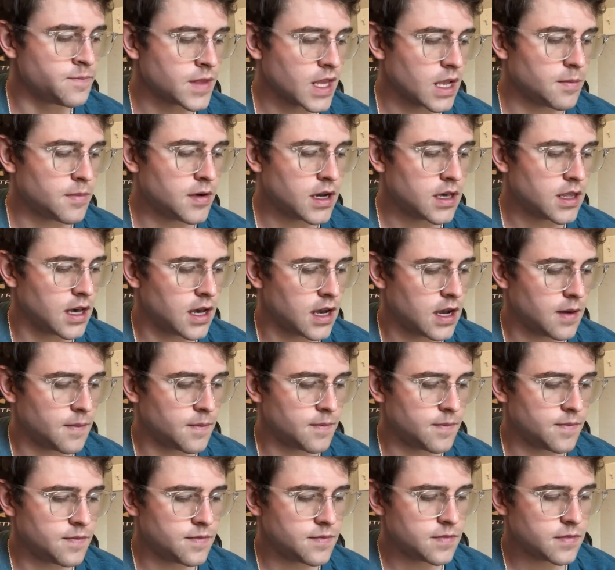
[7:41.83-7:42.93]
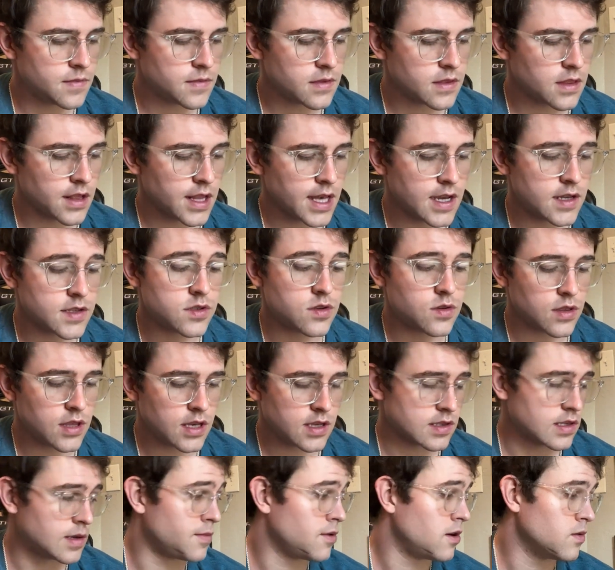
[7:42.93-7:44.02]
But the last two
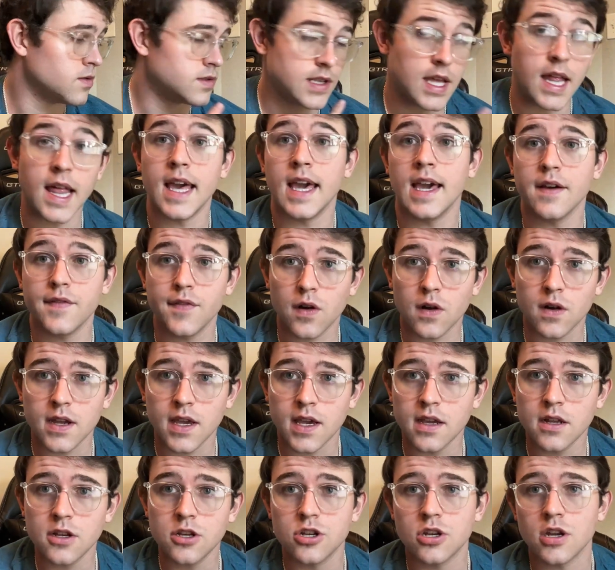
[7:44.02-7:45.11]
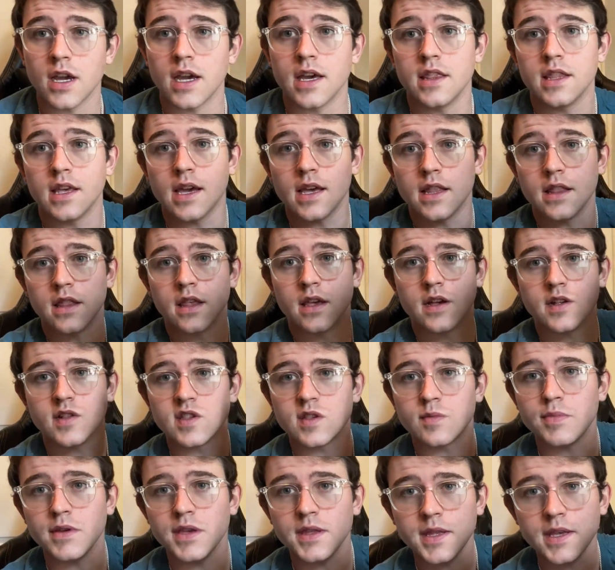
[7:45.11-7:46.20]
things I bought was an AFR gauge and then a
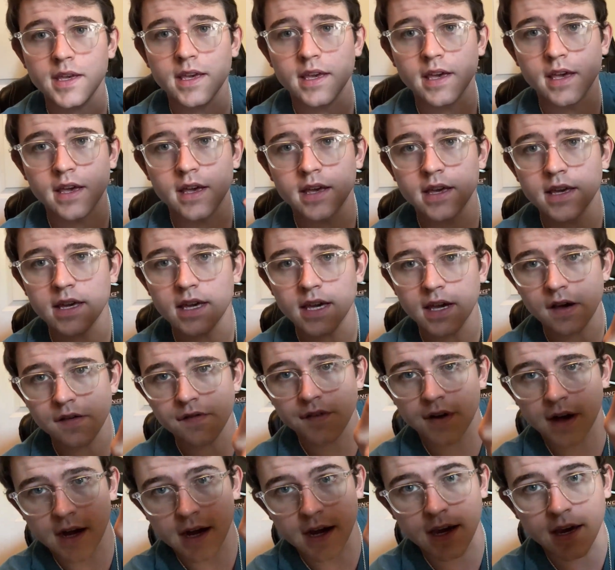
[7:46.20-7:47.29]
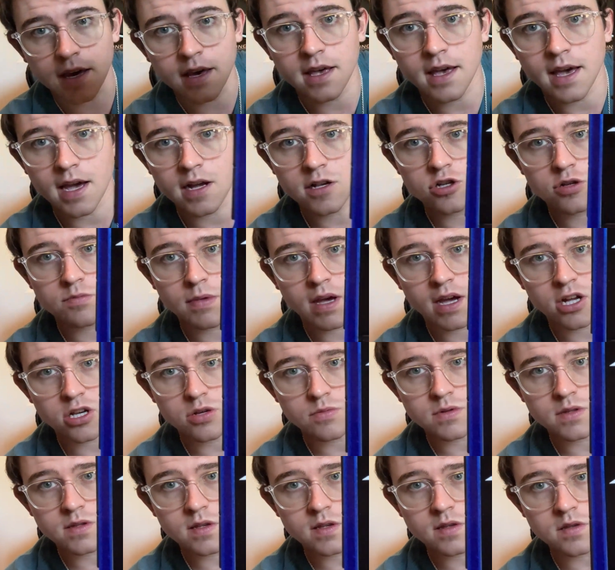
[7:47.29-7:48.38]
Speedy EFI engine
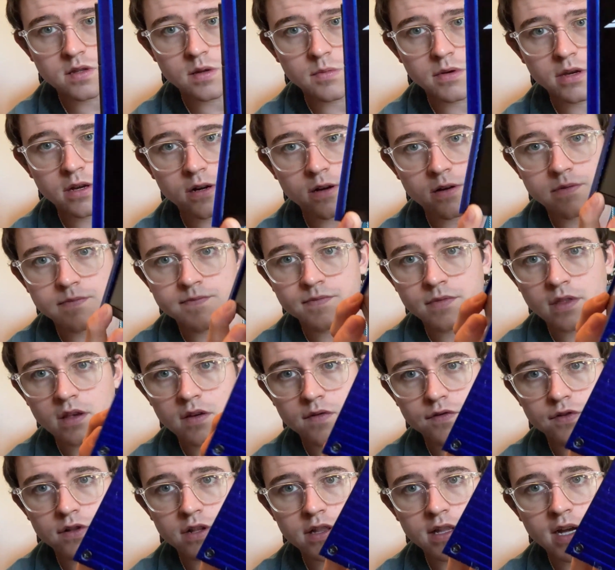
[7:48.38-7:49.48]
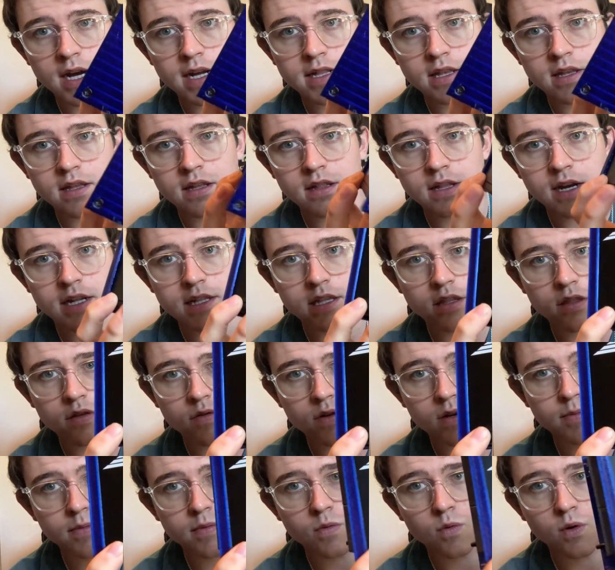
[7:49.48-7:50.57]
management system here for the 90 to
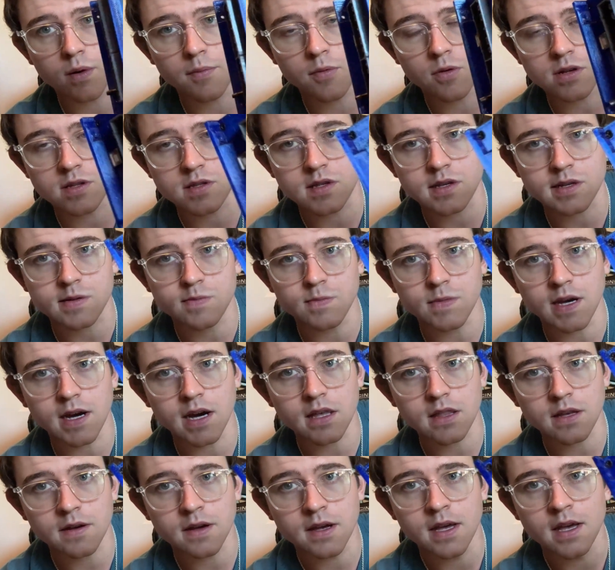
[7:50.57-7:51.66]
93 1.6 Miata.